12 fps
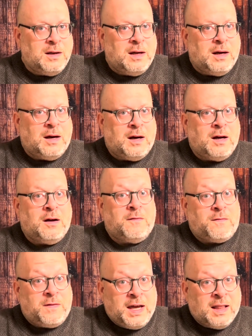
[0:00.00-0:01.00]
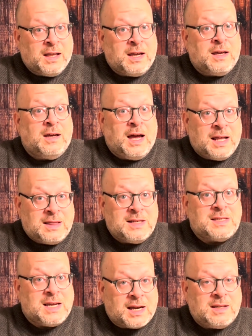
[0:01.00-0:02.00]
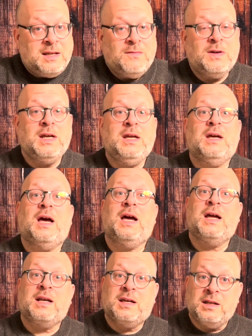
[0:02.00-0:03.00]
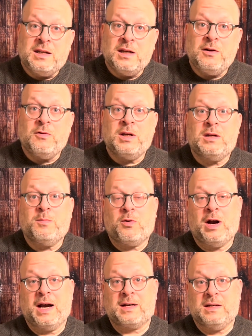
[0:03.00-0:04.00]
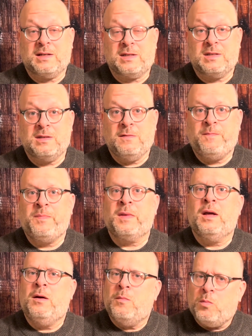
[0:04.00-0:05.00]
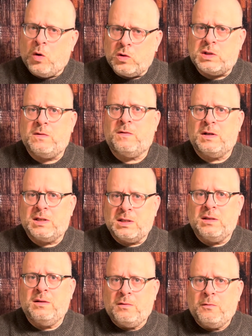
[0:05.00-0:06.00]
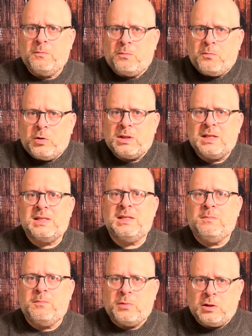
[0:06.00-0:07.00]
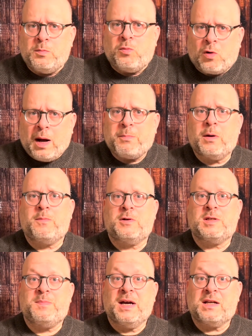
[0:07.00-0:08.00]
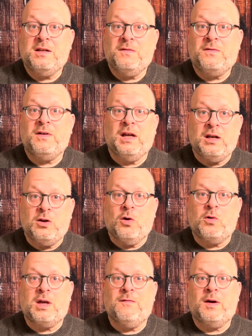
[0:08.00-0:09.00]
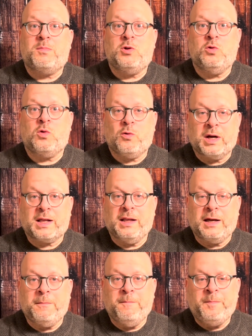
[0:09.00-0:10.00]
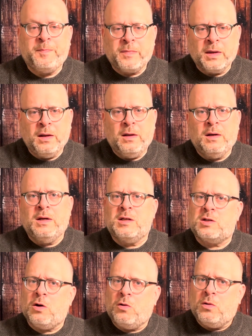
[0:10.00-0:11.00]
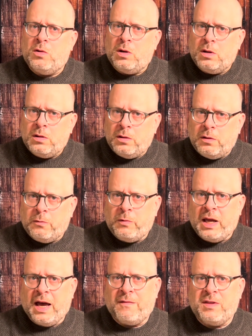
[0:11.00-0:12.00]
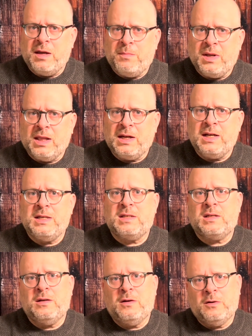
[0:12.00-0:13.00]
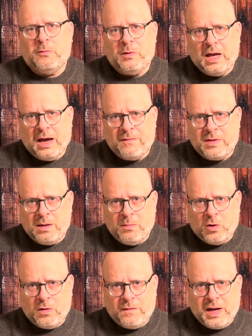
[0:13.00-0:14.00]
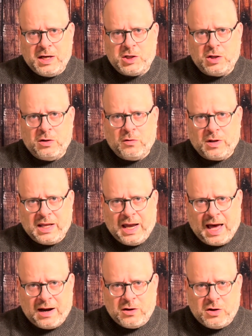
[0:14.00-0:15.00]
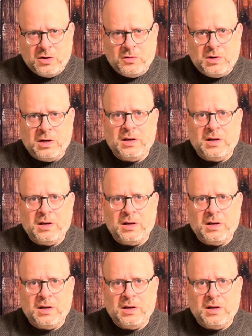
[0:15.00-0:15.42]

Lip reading: of failing at this activity and continuing to practice. Most of us put this into proper perspective and don't give up too quickly. So we have the abilities, we have the motivation or the attitude.